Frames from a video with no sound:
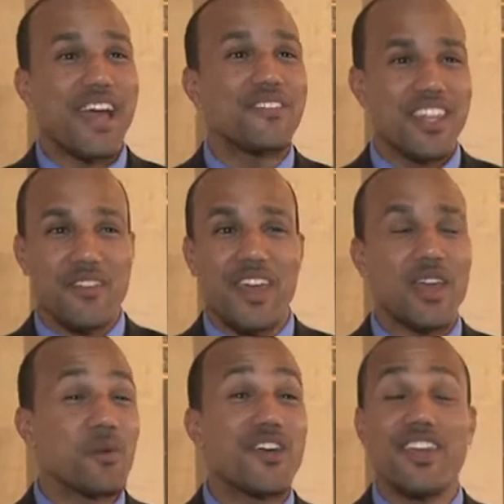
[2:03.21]
after the
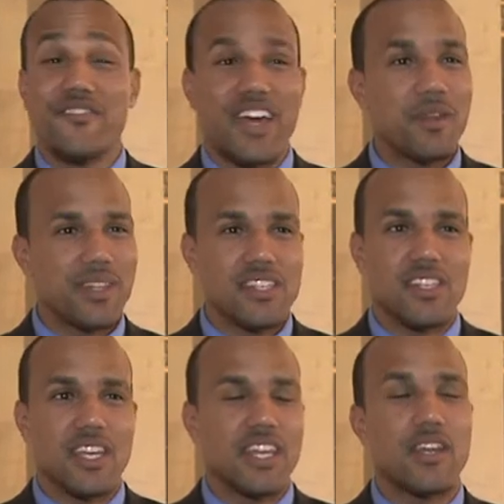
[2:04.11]
event. We couldn't find a place
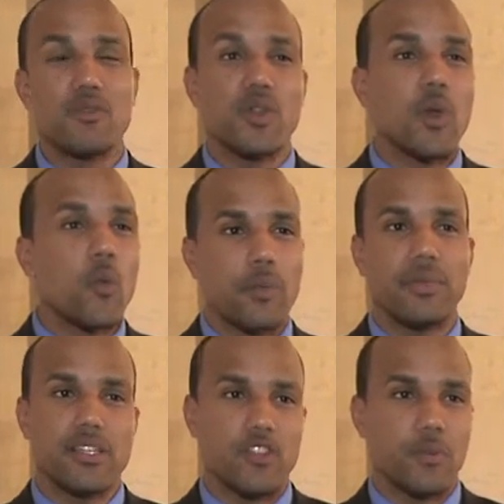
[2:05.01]
to eat, and there was only one
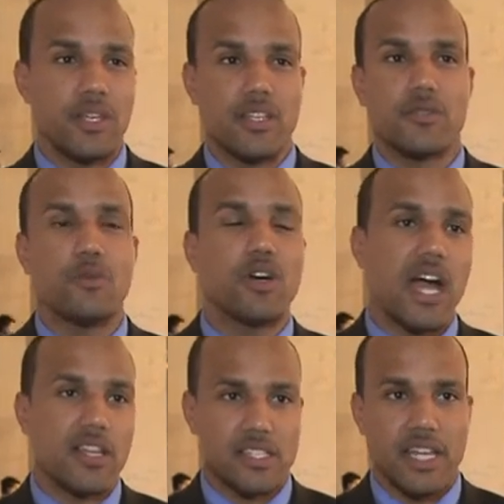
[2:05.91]
place open in this small
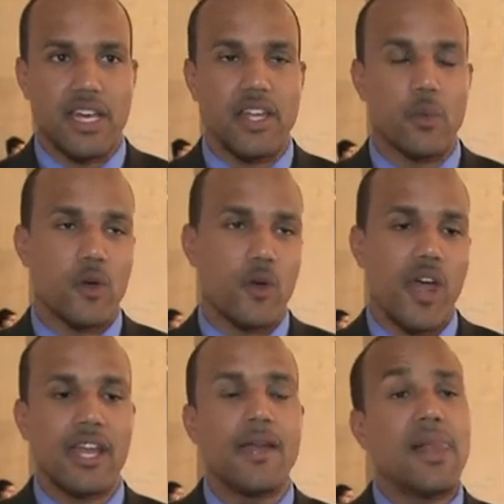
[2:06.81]
college town that we were
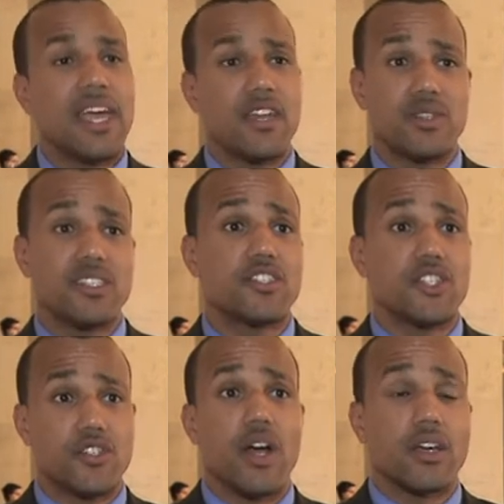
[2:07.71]
at, and it was this
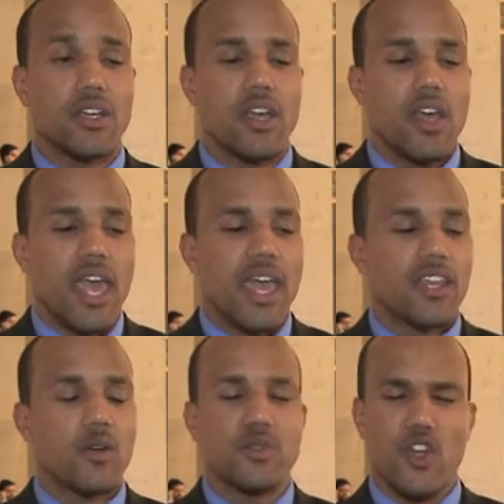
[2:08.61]
truck.
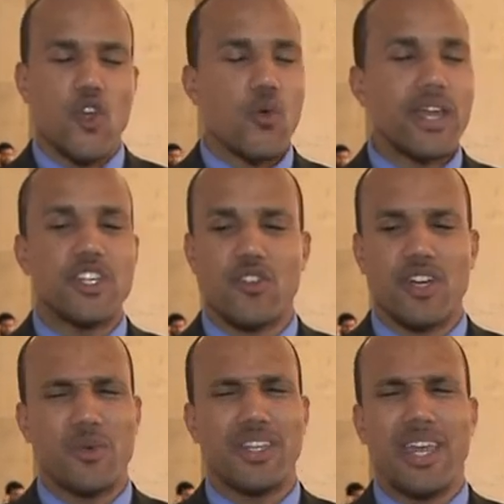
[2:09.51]
And it was a great truck,
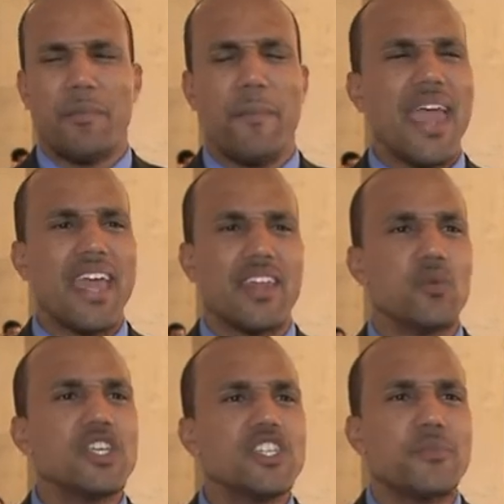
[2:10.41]
and we were like, man,
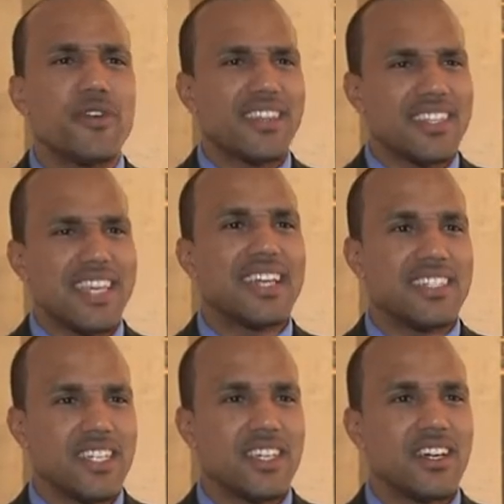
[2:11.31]
we should bring this
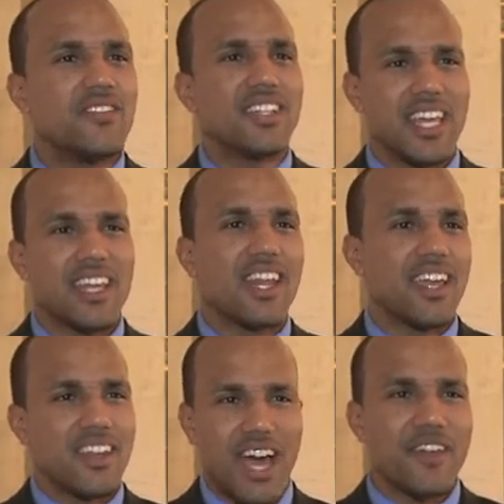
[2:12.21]
idea of a late
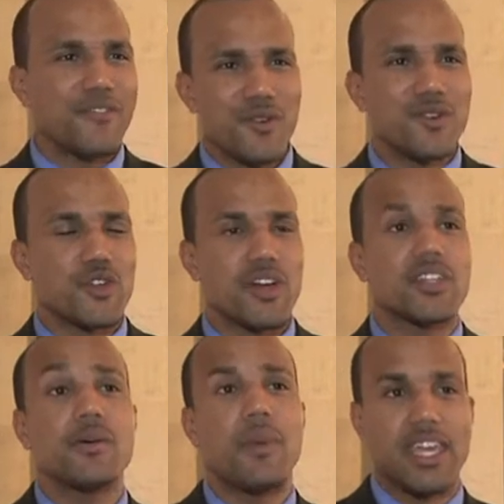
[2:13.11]
night hot food truck
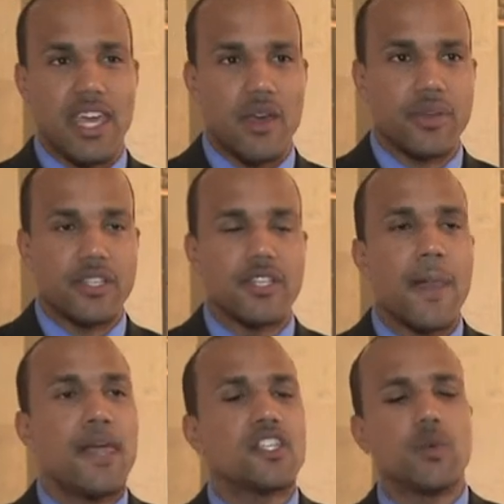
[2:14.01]
to my campus.
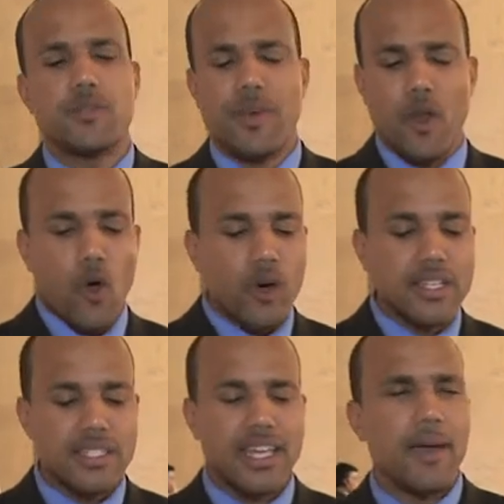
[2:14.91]
So we spent all
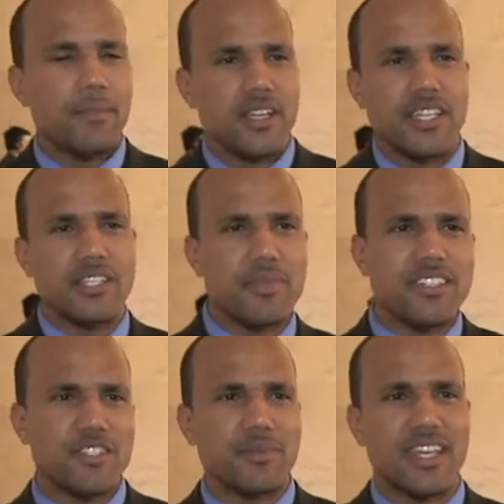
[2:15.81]
this time putting this
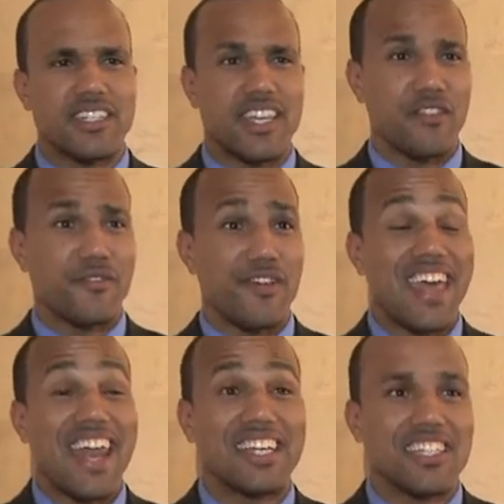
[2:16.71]
business plan together for
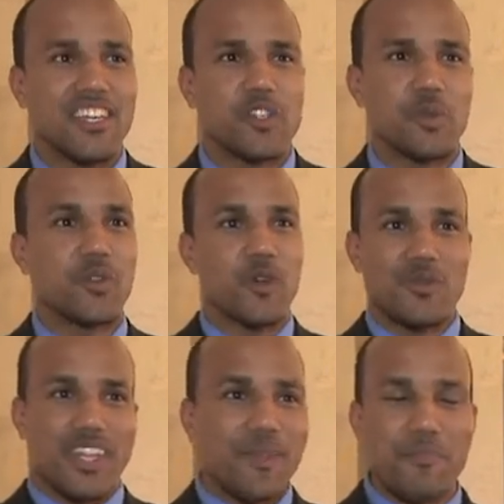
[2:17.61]
that idea because we thought it
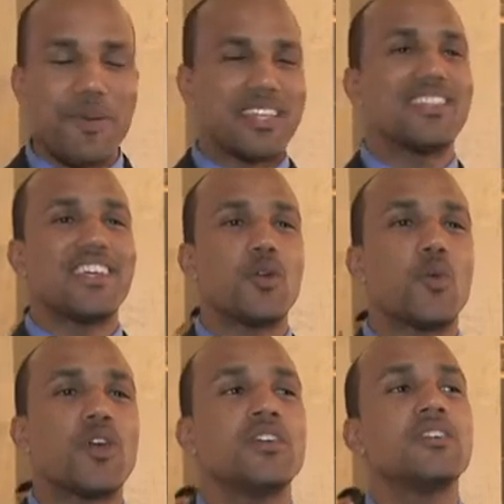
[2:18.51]
was the best thing in the
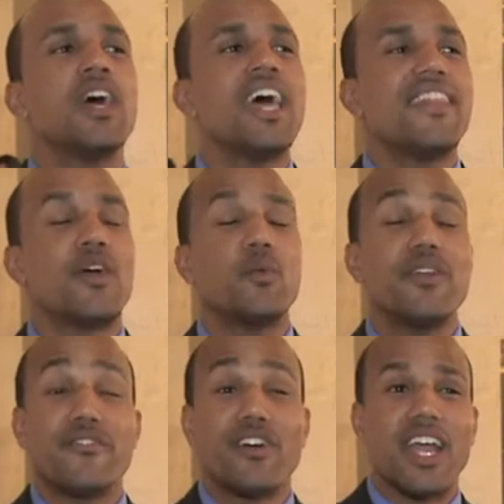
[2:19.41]
world that we
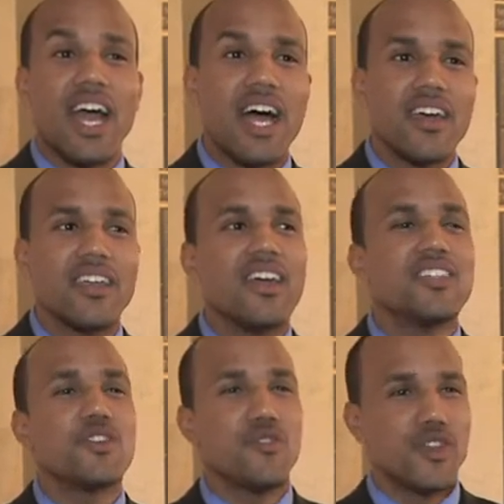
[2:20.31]
forgot
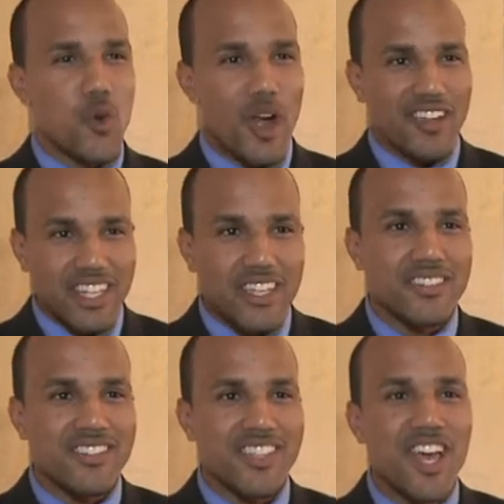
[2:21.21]
to renew our
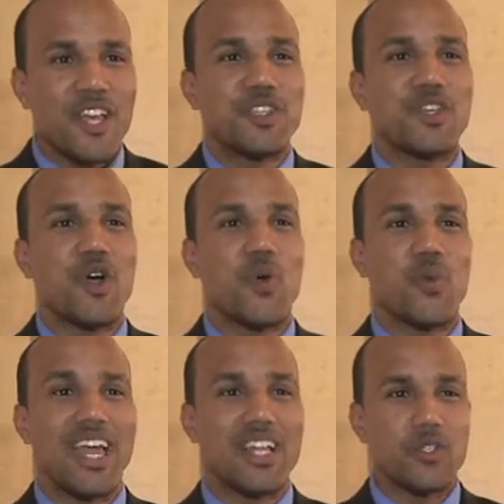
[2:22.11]
lease. So
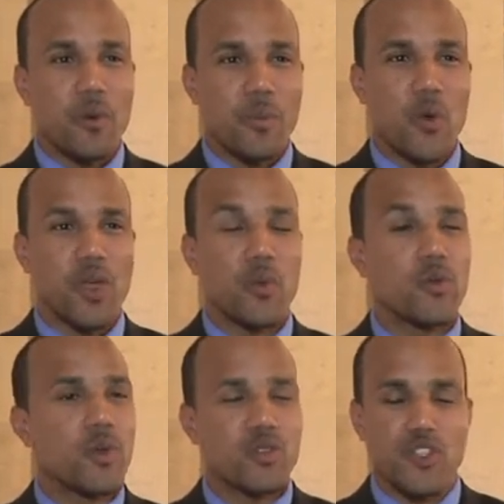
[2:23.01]
we got to a point where
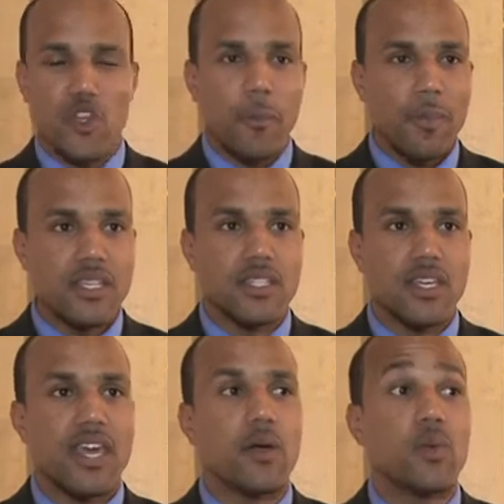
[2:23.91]
we were so busy
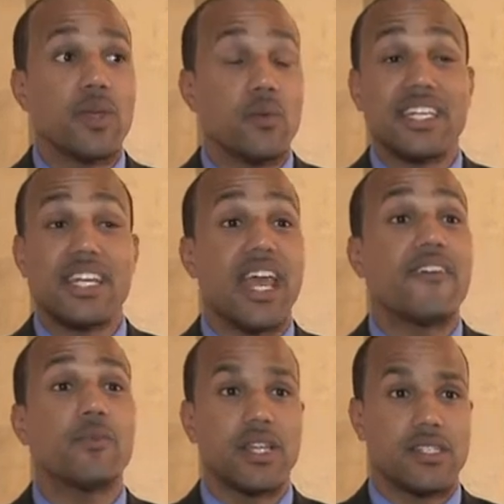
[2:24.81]
that we didn't
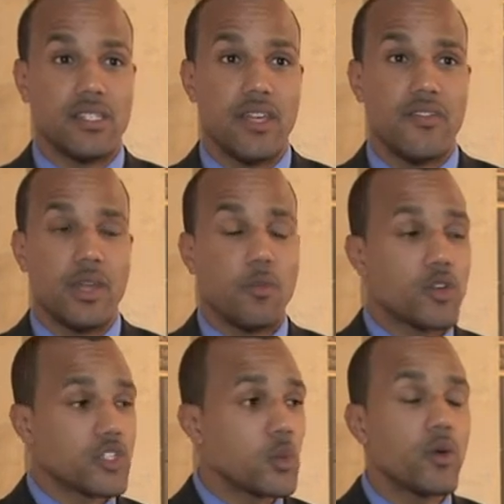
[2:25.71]
have a place to live
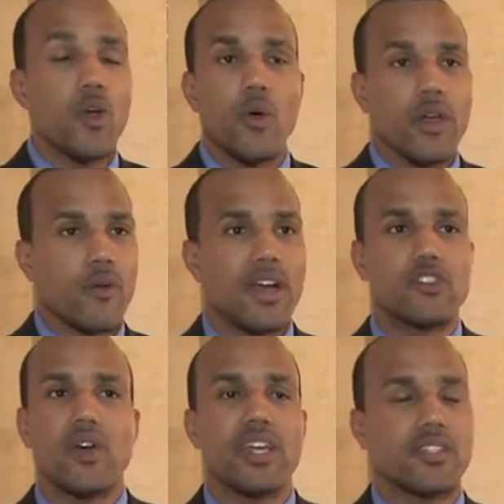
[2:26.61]
anymore. So we were going around
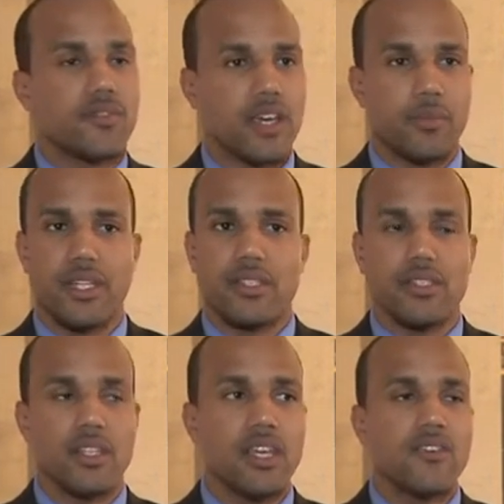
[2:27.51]
trying to find a place to
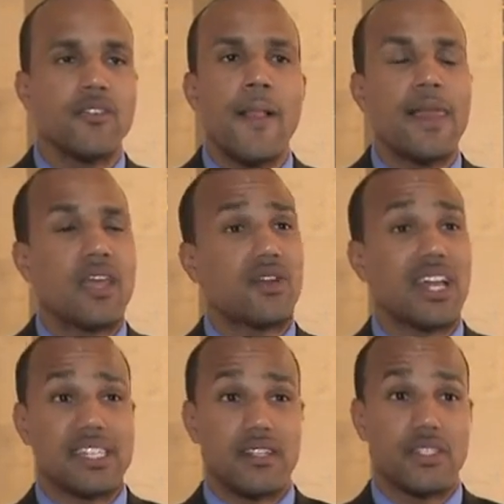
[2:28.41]
live and
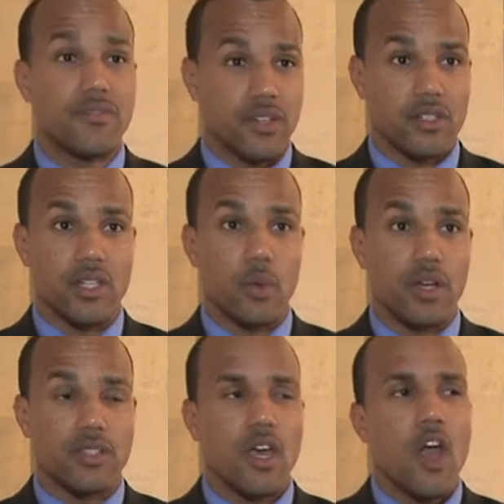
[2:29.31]
realized how difficult it was.